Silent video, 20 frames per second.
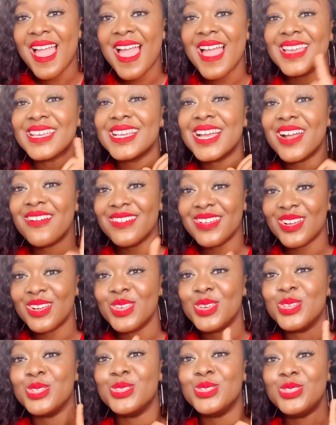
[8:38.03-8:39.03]
carry out your
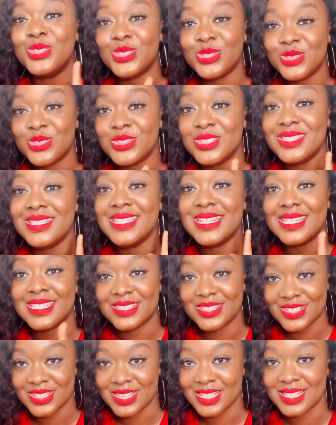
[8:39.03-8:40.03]
due
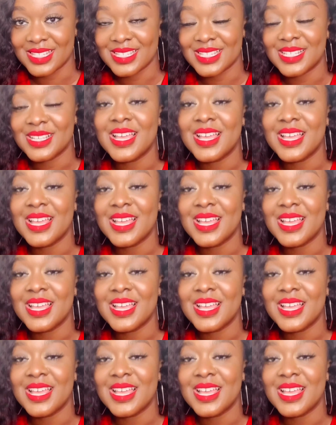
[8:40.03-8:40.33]
diligence,